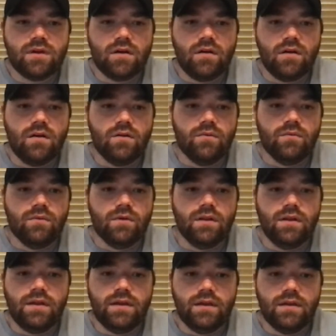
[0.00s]
are
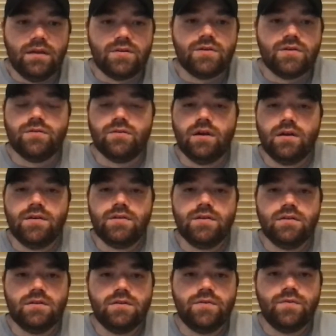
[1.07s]
really
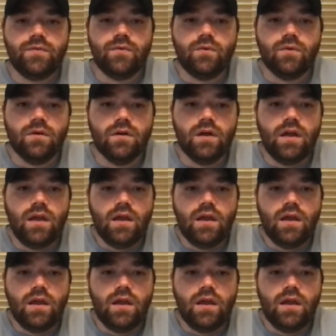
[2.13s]
instructions for